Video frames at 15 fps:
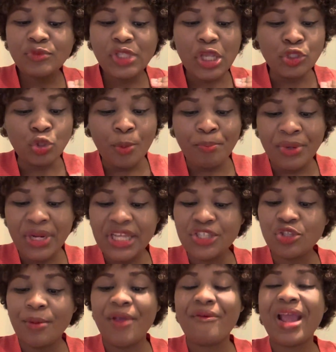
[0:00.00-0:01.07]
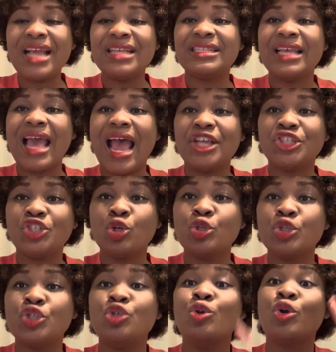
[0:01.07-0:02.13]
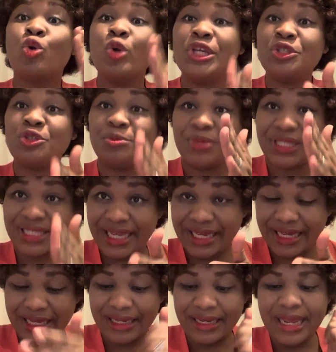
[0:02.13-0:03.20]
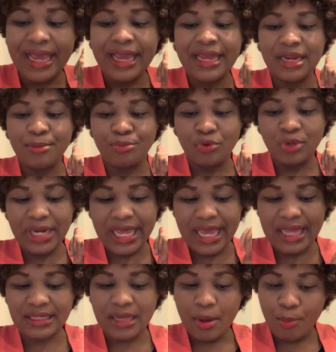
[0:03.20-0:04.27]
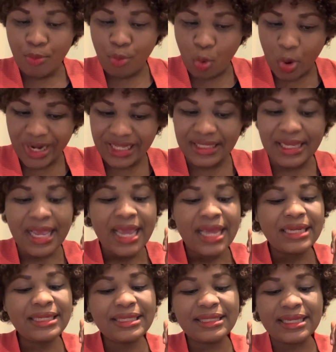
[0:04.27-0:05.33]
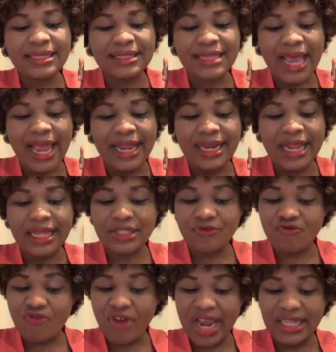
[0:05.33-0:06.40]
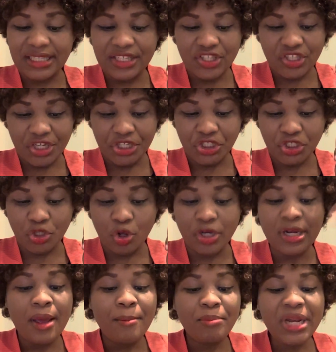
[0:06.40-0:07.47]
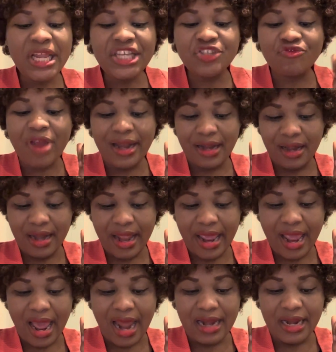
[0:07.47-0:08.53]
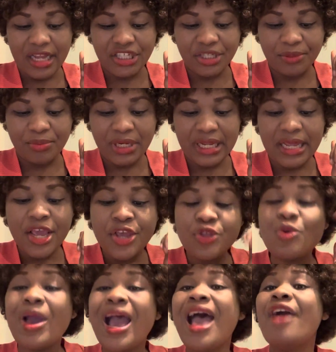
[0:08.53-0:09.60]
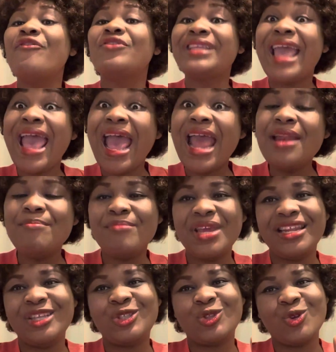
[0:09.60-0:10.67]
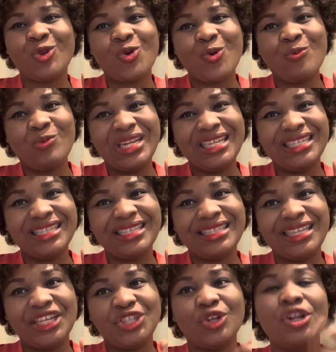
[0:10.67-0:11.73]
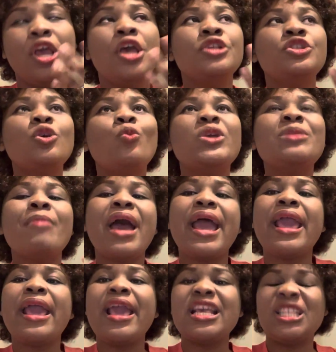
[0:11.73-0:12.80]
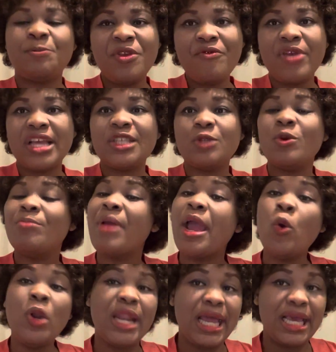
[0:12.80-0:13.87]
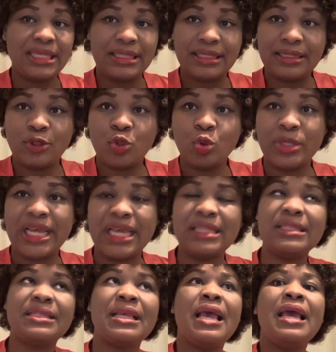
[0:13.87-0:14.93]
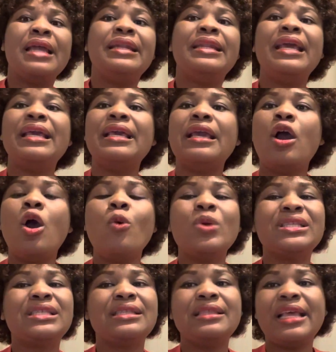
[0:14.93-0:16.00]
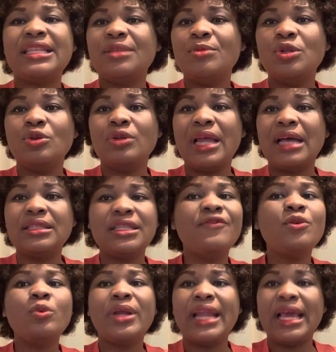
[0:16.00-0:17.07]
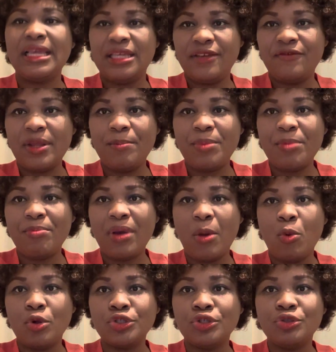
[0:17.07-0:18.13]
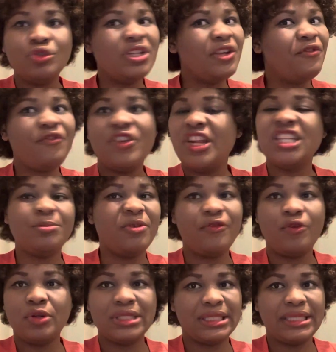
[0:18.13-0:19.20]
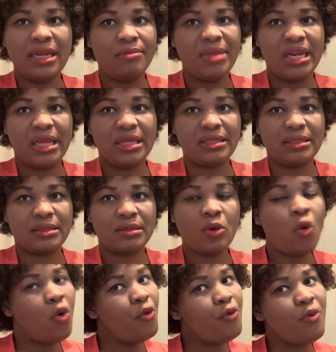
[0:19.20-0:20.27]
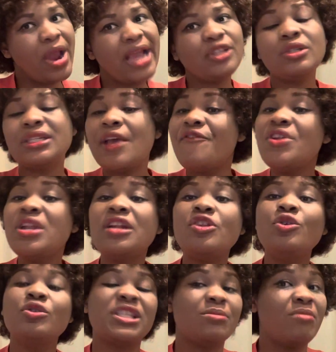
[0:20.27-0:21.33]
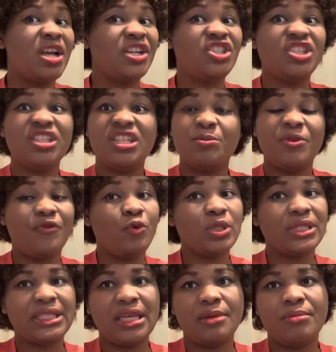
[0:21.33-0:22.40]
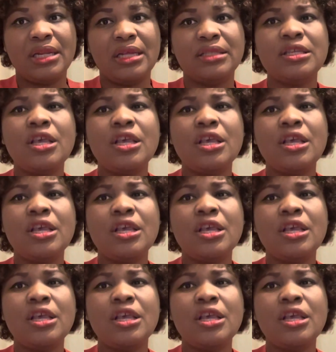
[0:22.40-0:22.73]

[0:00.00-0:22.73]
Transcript: So please summarize the actions you're going to be taking in a bullet point. This is a silent writing station. Please write clear and legibly. You have 10 minutes to complete the station. So with my experience with my online students, they always let me know that even when I give them paperwork to do, they finish before the 10 minutes. All right. So definitely you're smashing this before 10 minutes.